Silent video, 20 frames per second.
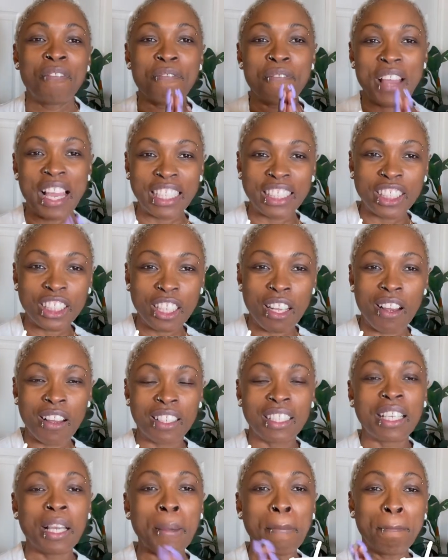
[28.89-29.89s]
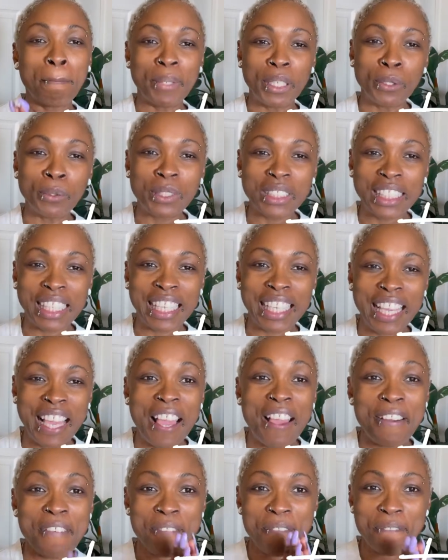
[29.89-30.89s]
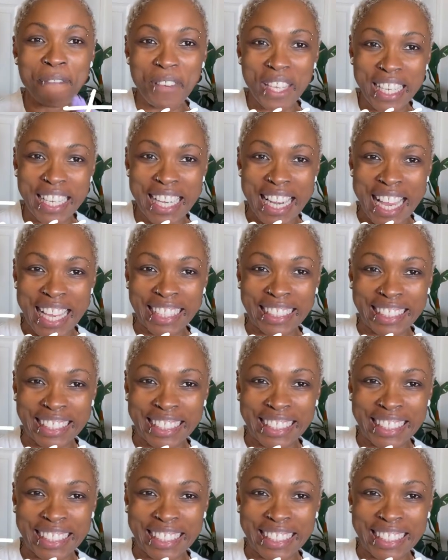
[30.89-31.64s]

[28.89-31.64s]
fashion, beauty, fitness,